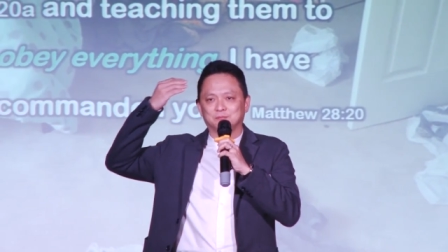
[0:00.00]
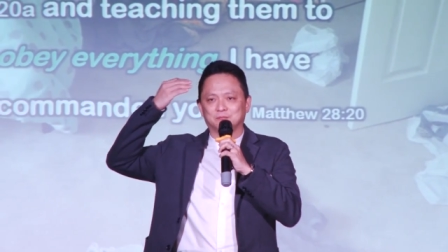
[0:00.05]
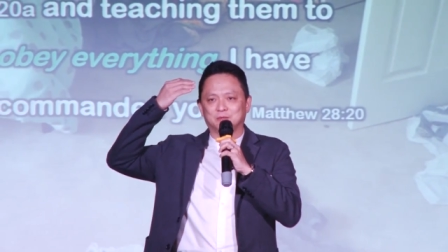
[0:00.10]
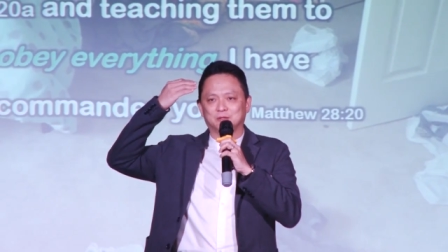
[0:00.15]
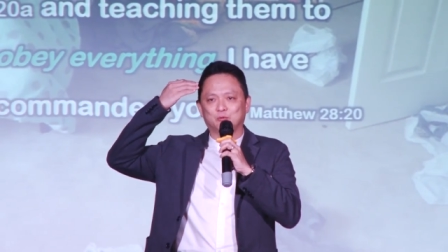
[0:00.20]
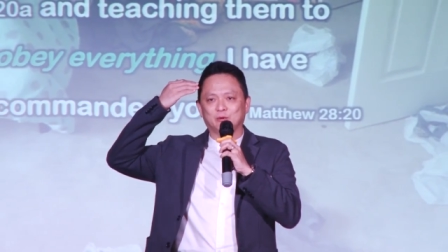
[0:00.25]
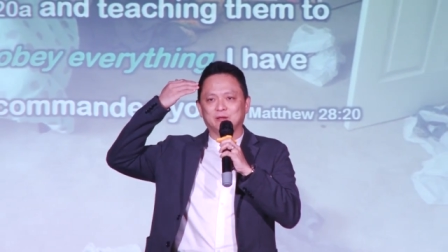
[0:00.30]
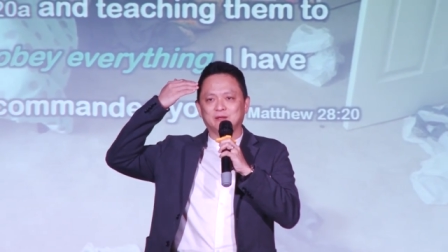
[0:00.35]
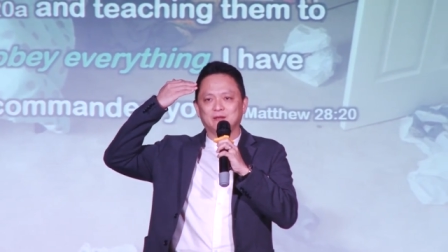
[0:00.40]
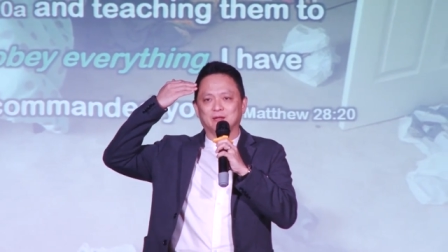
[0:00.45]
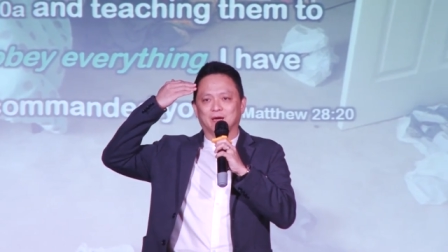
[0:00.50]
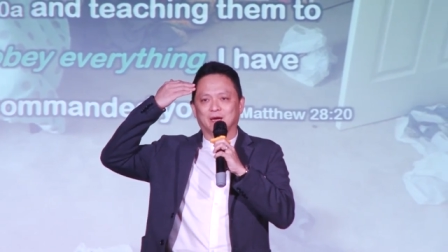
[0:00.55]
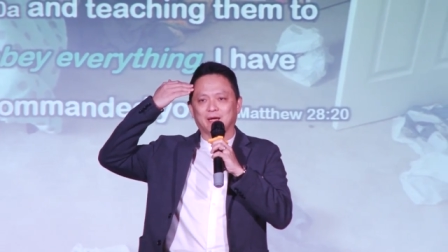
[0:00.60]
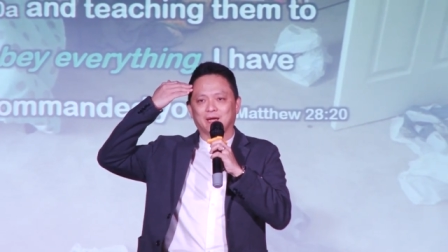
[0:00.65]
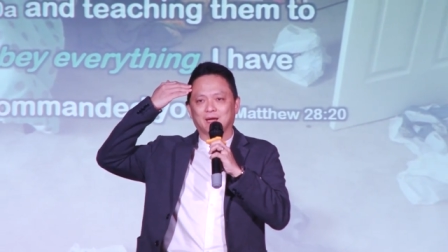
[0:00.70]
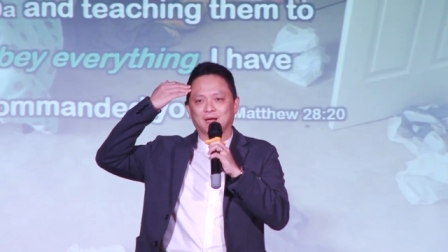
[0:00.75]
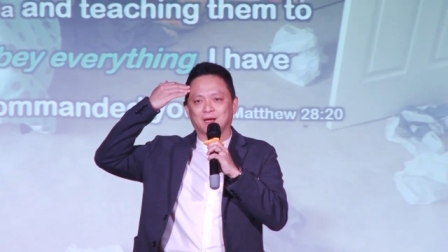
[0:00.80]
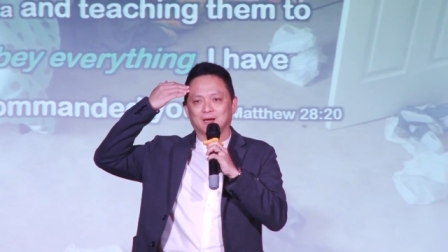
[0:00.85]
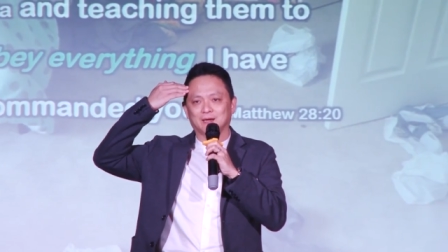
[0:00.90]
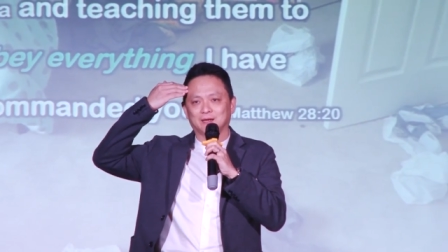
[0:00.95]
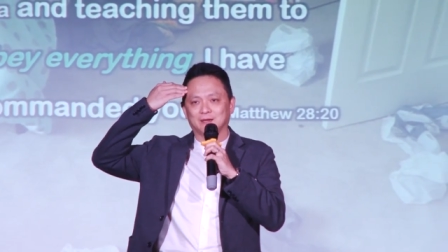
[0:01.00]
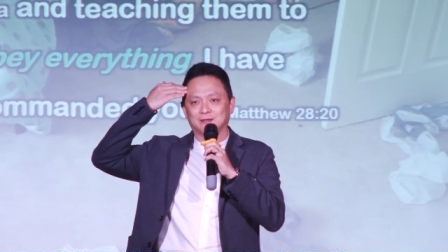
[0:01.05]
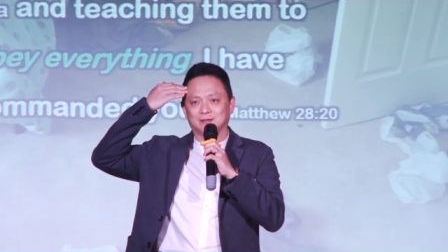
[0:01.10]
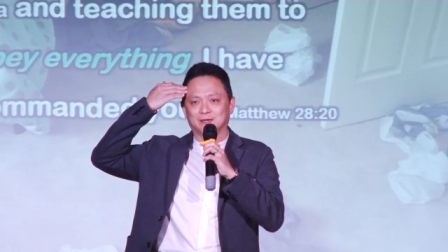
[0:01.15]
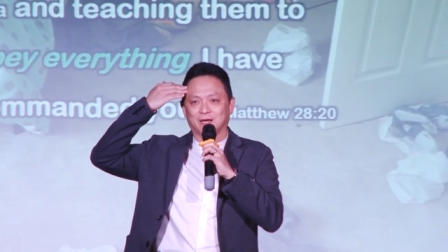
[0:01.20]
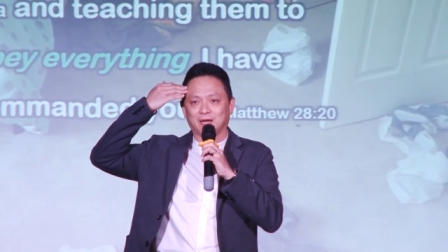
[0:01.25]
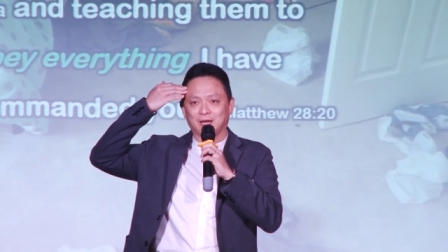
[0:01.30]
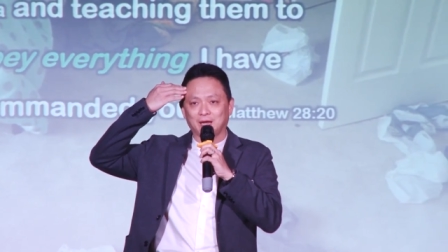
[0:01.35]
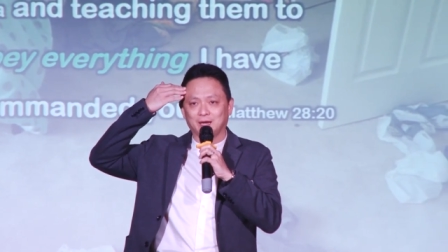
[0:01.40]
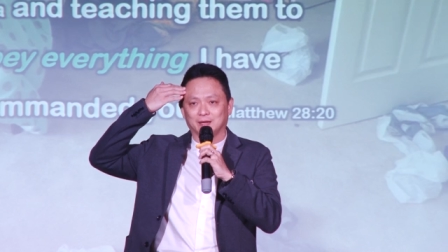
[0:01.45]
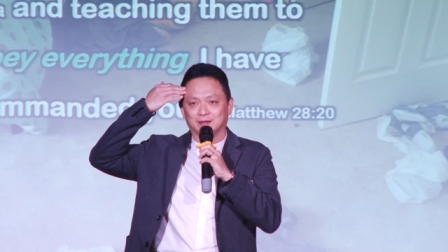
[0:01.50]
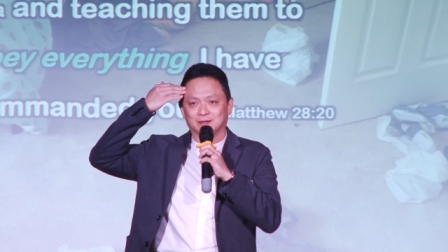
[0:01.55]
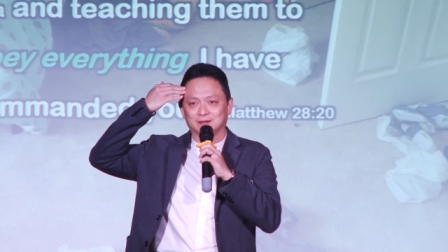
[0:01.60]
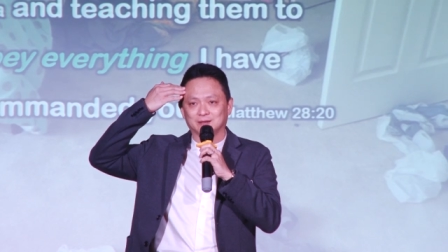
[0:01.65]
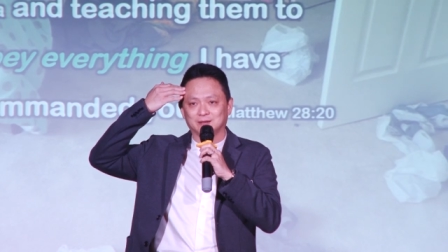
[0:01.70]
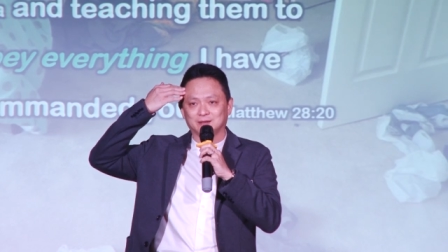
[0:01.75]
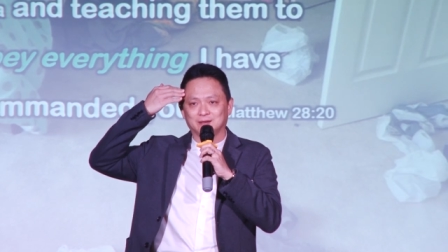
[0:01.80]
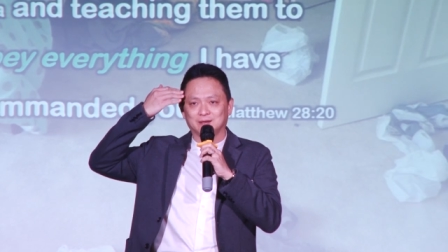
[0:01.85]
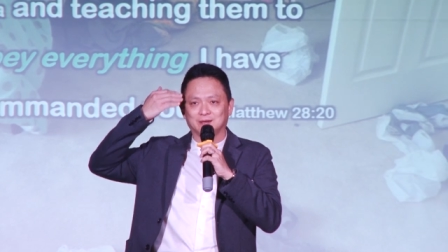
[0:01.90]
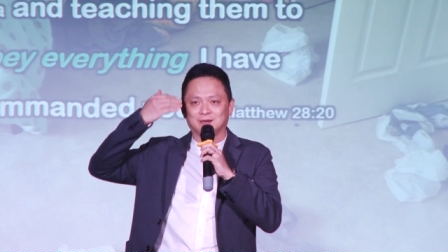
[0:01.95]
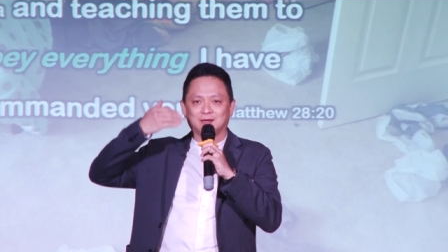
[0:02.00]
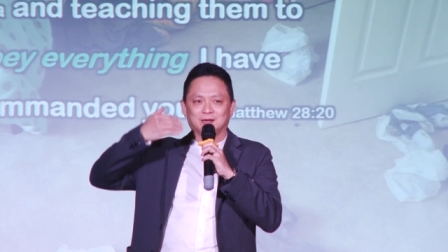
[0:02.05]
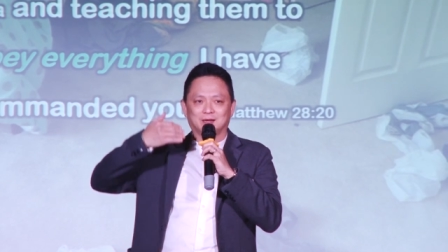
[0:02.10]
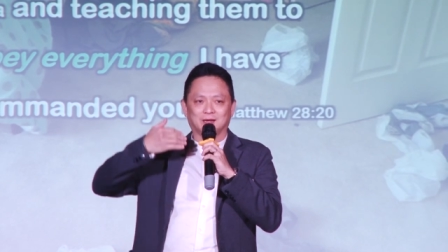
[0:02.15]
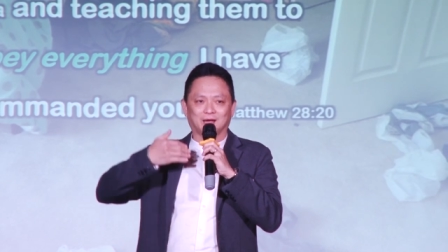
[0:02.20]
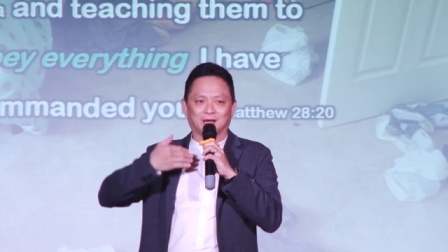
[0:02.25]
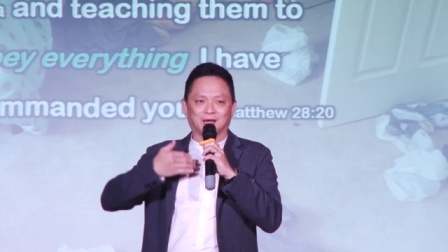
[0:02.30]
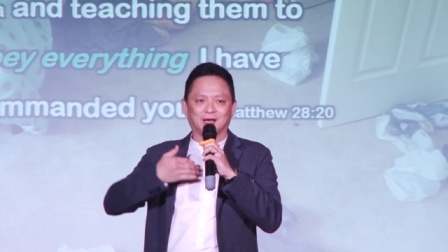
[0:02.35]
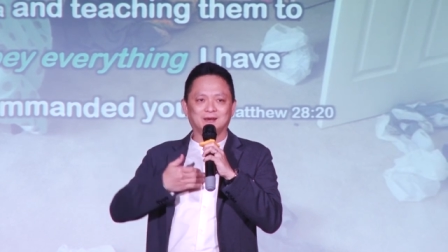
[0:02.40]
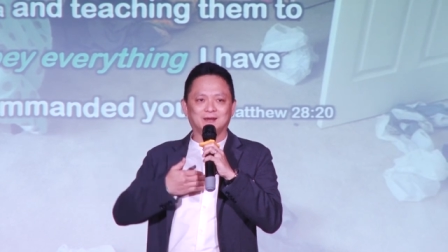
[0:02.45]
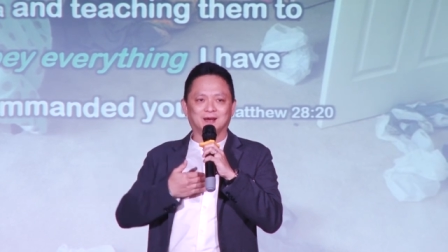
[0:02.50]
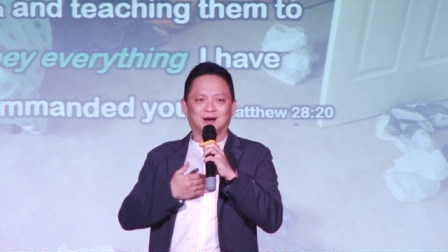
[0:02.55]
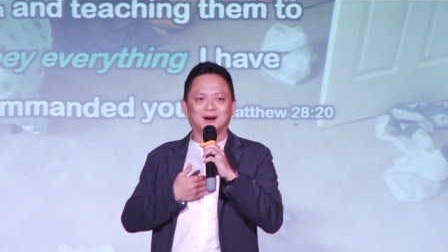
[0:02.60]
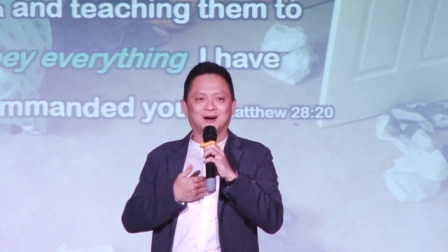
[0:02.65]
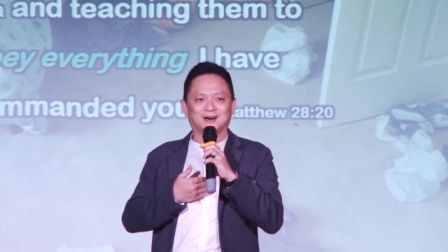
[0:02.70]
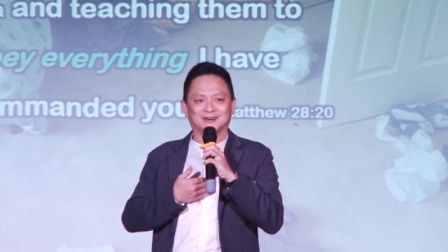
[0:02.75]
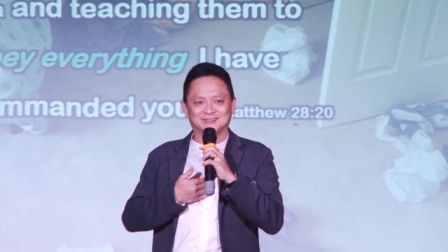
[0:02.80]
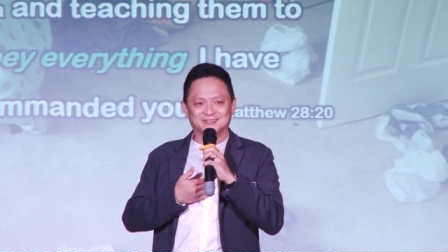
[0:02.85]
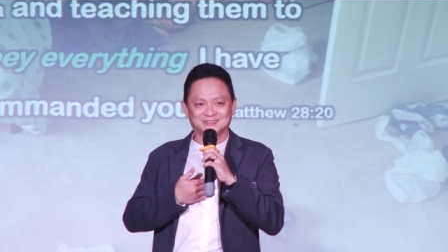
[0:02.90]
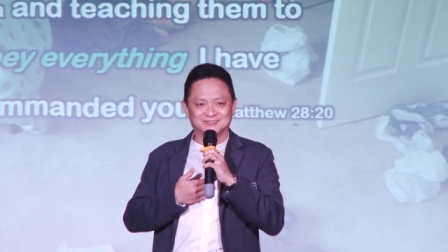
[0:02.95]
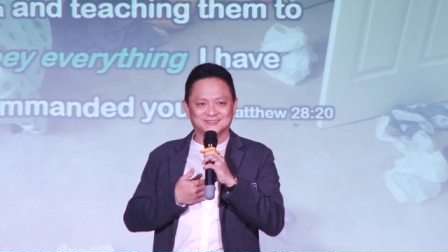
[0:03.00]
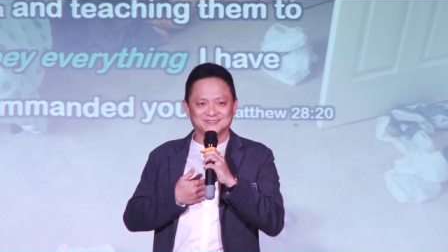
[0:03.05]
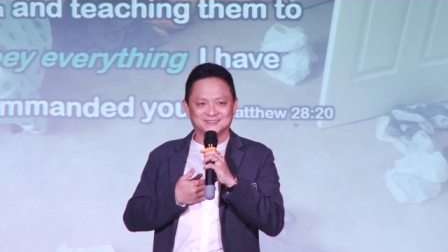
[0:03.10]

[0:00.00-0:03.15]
between the, the head and the heart.